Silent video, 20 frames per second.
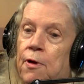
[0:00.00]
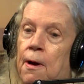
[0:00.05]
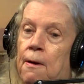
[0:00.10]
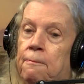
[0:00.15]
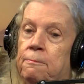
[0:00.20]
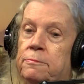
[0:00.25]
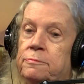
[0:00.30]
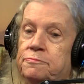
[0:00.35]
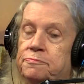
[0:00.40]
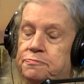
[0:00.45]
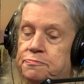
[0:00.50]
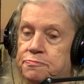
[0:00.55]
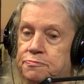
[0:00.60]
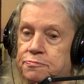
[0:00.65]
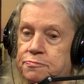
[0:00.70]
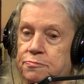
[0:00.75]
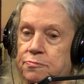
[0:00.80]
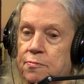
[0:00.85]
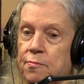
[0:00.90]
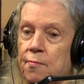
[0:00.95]
from
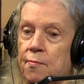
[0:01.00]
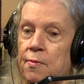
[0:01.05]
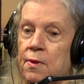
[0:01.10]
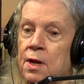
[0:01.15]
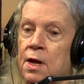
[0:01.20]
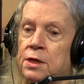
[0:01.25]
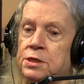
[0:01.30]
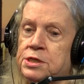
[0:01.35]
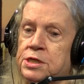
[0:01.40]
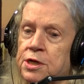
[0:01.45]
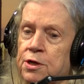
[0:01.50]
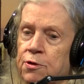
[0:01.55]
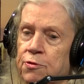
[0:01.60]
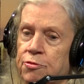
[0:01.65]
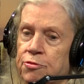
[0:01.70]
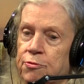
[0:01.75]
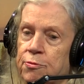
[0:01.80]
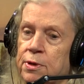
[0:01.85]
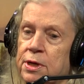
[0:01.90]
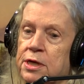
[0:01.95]
a
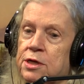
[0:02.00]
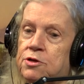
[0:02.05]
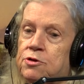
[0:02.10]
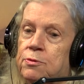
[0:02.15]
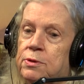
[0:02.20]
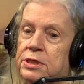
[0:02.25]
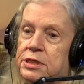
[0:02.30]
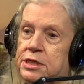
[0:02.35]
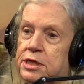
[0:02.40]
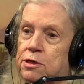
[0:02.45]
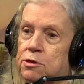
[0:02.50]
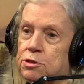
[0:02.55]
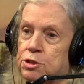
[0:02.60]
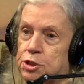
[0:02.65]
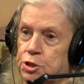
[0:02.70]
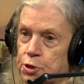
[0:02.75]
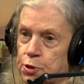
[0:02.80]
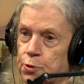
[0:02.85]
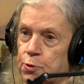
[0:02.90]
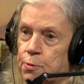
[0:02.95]
tier three to a tier
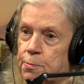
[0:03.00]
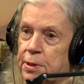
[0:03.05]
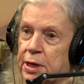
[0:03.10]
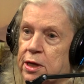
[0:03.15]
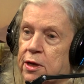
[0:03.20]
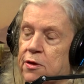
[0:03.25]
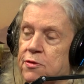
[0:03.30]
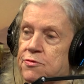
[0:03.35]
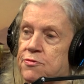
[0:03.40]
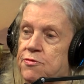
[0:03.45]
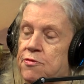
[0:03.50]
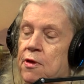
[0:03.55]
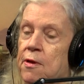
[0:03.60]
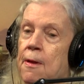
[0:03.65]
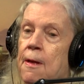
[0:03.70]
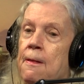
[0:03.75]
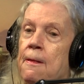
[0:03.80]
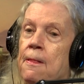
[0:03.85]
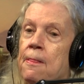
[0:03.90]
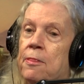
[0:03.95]
two because
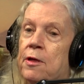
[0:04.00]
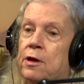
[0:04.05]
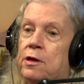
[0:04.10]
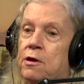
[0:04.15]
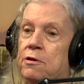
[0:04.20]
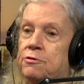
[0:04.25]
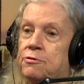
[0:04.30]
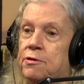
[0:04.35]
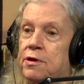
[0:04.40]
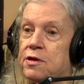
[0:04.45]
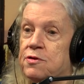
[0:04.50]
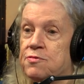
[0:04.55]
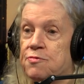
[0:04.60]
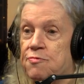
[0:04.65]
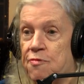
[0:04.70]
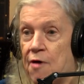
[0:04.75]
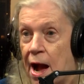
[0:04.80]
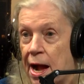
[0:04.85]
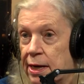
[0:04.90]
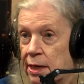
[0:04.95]
the country
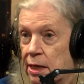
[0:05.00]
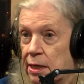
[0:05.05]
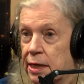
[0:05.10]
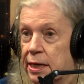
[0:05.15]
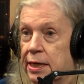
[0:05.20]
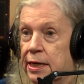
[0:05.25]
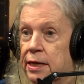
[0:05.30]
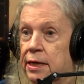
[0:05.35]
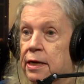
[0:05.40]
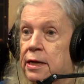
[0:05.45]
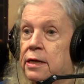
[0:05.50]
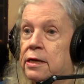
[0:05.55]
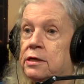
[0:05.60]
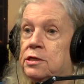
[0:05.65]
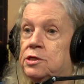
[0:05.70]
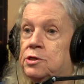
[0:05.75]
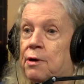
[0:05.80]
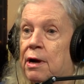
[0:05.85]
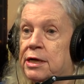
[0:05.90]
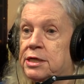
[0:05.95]
is finally
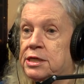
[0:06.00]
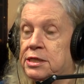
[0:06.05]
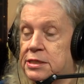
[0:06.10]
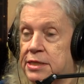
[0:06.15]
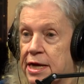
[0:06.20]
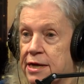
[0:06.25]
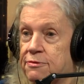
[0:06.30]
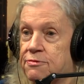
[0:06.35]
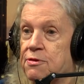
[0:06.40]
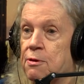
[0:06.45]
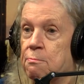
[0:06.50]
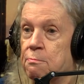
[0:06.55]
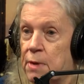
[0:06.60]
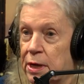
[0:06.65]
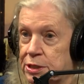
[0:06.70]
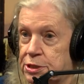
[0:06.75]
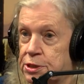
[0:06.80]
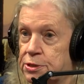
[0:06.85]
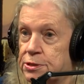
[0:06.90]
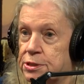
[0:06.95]
trying to take some
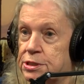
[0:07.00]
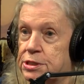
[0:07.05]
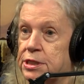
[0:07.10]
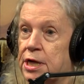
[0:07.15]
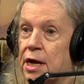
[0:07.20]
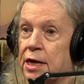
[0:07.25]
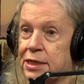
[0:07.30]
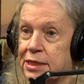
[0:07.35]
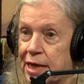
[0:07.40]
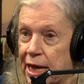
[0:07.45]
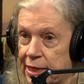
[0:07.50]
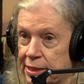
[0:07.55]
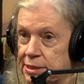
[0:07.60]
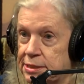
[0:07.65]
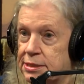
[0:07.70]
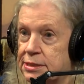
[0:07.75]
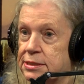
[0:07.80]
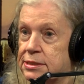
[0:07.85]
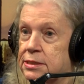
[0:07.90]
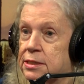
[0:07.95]
measures
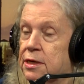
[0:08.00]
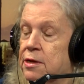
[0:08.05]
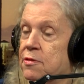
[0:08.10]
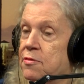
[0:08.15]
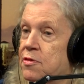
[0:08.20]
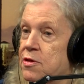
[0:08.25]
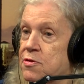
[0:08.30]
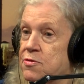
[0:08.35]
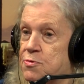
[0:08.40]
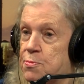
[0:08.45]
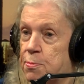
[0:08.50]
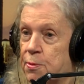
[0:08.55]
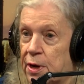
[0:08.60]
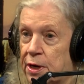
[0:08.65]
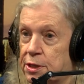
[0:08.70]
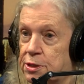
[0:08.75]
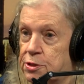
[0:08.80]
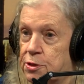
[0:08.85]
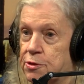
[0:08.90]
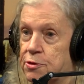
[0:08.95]
against these
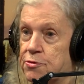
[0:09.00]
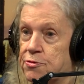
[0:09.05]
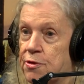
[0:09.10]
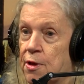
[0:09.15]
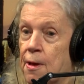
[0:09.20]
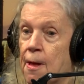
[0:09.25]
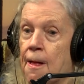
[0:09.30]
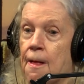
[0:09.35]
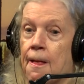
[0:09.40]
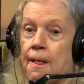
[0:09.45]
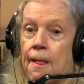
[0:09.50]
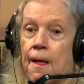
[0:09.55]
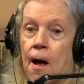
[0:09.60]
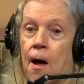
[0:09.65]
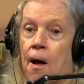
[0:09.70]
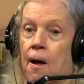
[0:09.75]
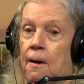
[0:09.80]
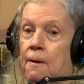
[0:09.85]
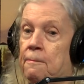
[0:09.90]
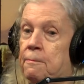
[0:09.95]
predators.
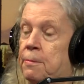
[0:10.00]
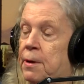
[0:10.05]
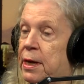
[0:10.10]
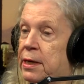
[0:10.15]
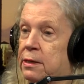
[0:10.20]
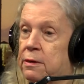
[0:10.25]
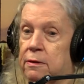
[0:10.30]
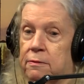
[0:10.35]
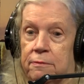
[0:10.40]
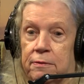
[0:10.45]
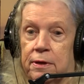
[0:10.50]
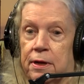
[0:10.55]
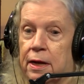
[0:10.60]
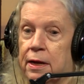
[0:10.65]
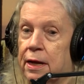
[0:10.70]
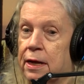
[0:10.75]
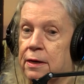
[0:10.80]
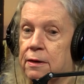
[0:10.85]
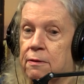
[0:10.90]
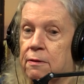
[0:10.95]
Um, but
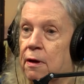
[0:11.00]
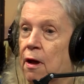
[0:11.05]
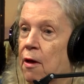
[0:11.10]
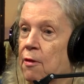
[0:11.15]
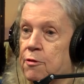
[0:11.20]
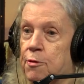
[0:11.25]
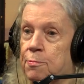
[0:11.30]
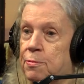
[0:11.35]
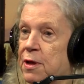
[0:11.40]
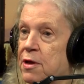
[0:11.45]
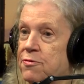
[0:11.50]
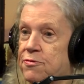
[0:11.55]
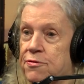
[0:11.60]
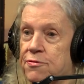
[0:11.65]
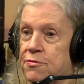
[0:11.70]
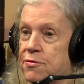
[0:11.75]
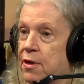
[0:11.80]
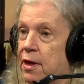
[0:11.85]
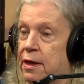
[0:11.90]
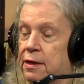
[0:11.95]
in other
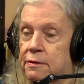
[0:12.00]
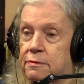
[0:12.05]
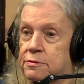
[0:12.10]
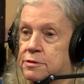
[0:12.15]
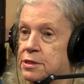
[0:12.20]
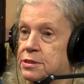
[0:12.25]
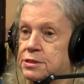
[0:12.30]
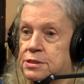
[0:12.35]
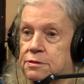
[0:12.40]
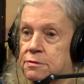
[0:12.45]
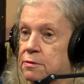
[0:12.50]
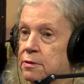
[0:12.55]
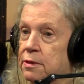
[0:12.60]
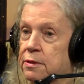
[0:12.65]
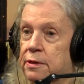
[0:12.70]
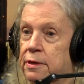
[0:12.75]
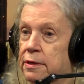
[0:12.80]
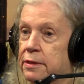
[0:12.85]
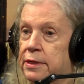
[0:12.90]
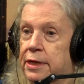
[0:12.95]
places, they just
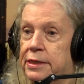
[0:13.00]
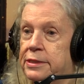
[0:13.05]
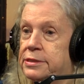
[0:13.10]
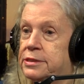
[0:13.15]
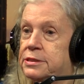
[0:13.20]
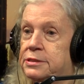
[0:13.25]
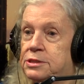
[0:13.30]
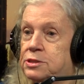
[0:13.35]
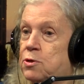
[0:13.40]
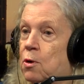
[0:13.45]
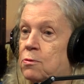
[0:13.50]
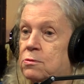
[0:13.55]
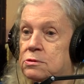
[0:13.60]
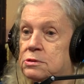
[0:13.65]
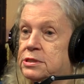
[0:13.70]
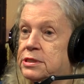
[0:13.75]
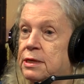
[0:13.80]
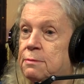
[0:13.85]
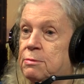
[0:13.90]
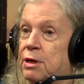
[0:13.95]
they just
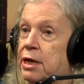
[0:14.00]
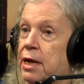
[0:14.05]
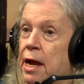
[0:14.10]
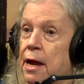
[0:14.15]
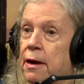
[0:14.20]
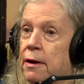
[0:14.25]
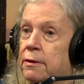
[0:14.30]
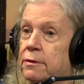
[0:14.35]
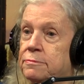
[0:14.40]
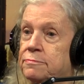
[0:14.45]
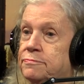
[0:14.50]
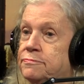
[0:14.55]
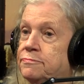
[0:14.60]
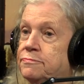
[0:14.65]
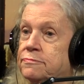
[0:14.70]
don't seem to care.